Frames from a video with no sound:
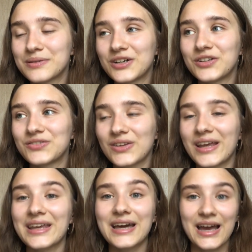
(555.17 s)
of
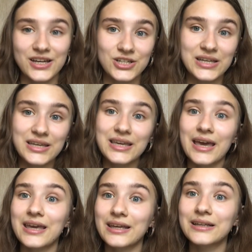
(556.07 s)
like actually
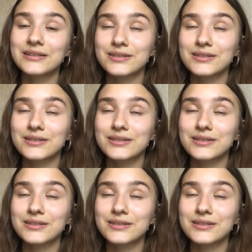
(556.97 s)
getting